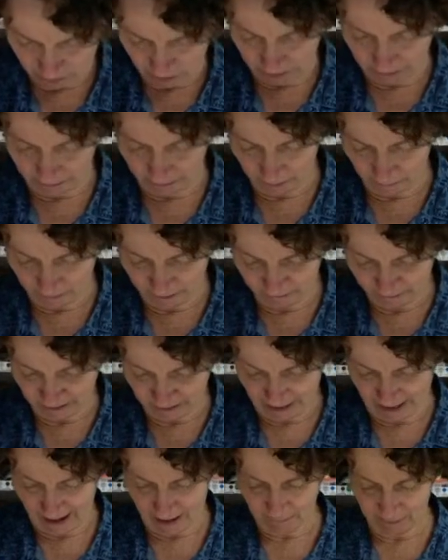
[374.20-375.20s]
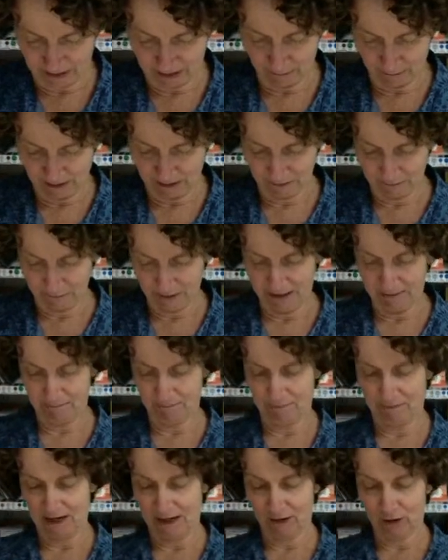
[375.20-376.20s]
got a little bit of a gap in the middle, but
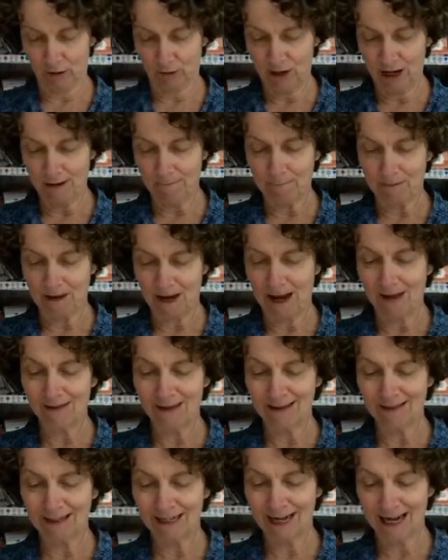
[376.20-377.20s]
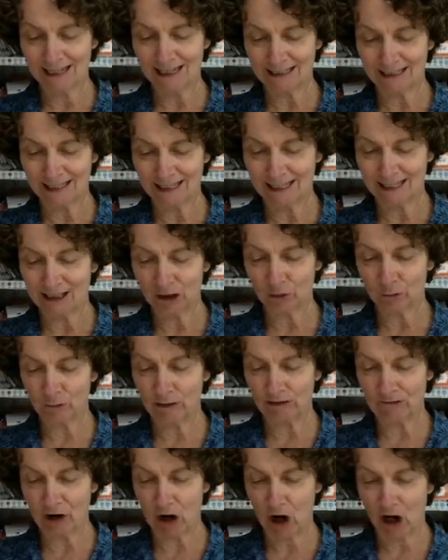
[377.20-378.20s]
that's okay. And then the nice thing is
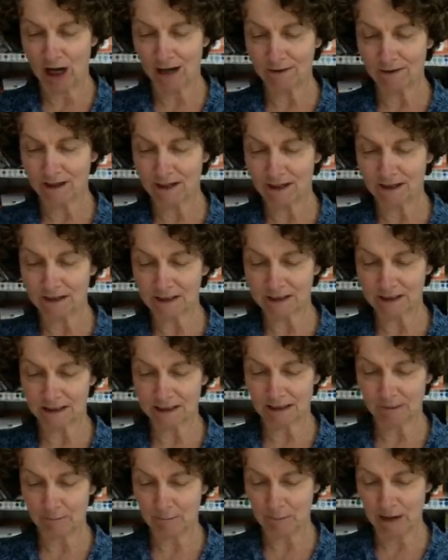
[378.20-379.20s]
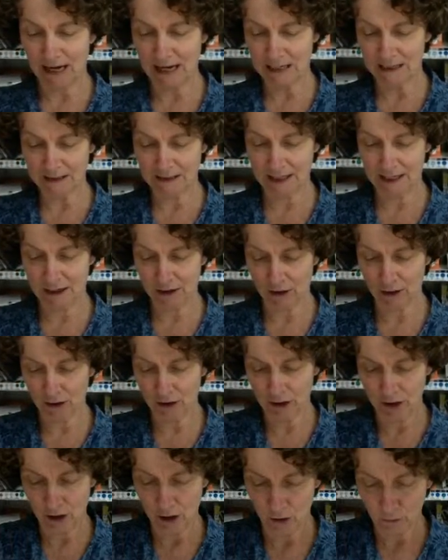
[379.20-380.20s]
we've got this base here,
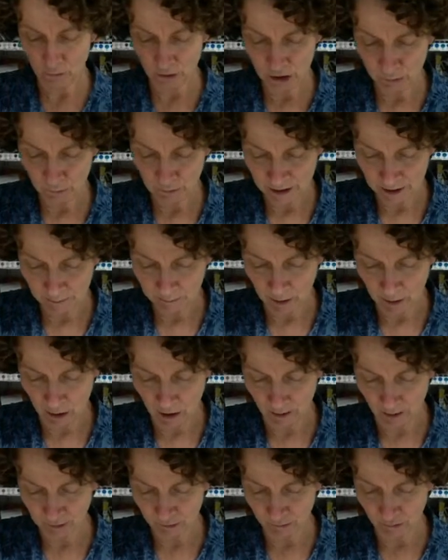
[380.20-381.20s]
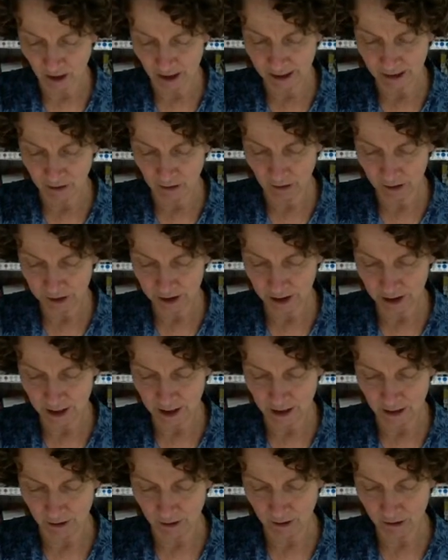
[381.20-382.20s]
which we can pop right onto
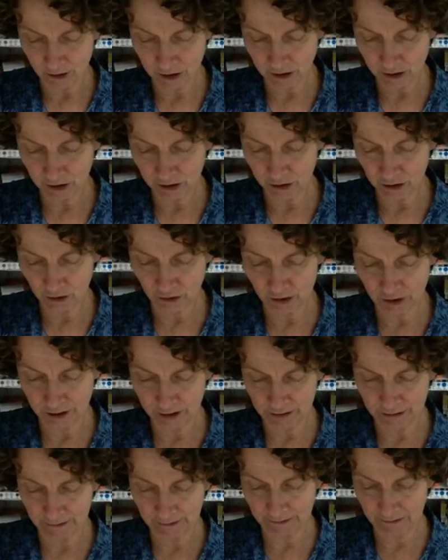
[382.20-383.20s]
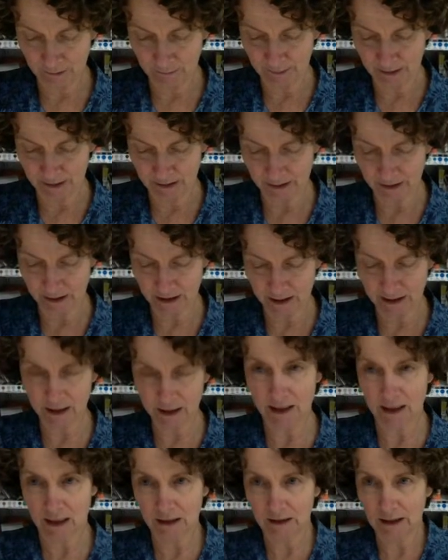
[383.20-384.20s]
here. You can turn it a little bit
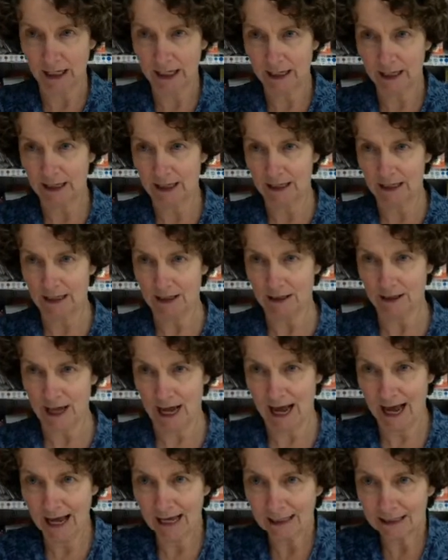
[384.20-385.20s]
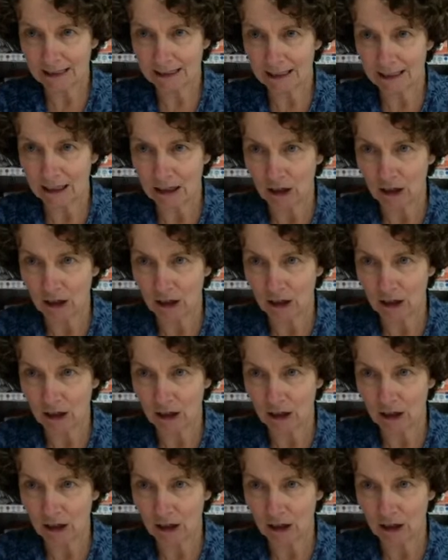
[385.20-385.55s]
like that,